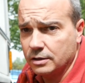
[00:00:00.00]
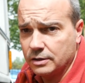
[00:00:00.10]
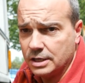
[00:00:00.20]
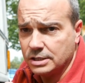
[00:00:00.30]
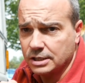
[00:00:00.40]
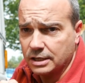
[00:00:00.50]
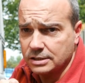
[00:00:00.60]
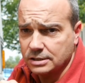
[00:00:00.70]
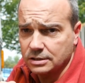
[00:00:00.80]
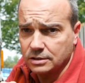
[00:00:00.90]
these
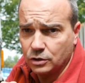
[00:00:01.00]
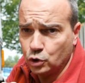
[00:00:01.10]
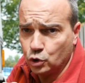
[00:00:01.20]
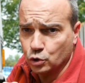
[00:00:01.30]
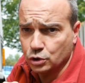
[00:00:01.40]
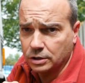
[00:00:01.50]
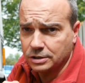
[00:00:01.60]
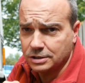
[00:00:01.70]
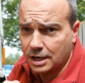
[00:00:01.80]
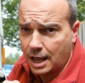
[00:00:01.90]
things,
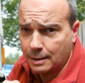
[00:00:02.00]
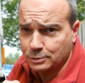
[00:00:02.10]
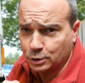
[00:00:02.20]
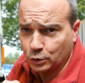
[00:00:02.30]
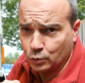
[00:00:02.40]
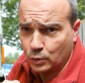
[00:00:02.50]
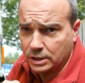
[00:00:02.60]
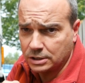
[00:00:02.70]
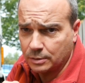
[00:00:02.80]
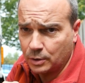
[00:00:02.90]
useless, absolute
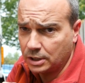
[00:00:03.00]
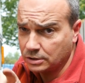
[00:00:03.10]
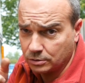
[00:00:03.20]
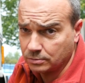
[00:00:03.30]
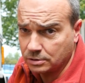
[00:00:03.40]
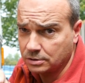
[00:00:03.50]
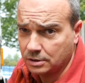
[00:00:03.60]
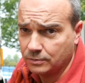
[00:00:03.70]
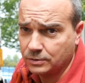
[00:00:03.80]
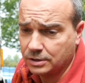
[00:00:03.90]
waste of money. So it was
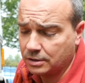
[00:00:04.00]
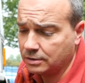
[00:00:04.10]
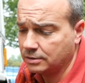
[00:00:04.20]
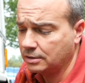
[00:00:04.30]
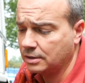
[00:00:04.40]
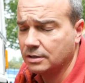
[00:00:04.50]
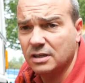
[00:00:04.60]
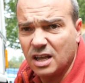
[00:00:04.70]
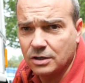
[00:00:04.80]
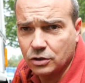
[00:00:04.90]
yeah,
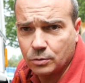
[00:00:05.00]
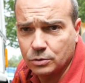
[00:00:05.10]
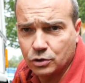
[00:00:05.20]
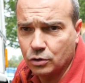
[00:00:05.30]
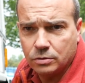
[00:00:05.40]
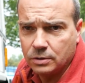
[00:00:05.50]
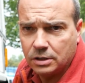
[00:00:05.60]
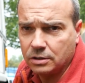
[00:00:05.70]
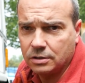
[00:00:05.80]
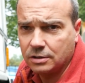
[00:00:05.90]
it's always good when
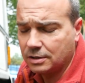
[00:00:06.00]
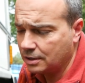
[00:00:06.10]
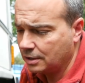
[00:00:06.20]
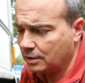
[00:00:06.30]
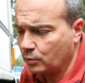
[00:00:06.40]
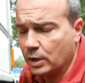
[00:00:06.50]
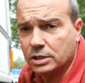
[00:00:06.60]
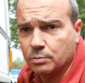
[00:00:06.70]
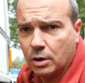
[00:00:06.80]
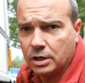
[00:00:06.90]
you
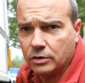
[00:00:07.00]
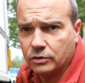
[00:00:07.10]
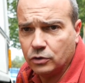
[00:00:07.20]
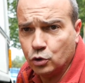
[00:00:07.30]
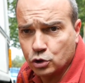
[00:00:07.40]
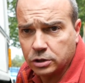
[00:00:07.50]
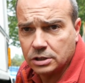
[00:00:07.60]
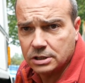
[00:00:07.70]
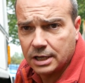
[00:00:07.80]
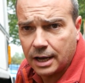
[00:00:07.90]
waste money on
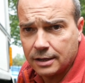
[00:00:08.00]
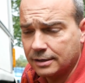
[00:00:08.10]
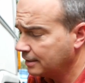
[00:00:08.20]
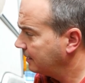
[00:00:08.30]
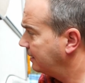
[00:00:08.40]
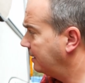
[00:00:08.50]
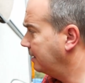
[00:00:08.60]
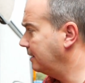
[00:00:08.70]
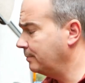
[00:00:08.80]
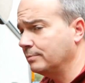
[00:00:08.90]
useless kit,
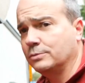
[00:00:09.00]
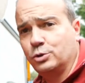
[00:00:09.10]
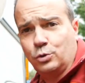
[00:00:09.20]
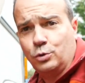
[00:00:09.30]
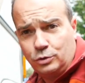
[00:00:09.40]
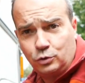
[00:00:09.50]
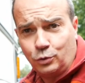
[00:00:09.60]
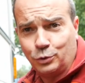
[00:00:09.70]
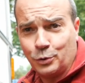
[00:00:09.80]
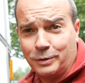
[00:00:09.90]
so
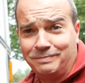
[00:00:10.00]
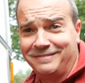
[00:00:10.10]
don't do it.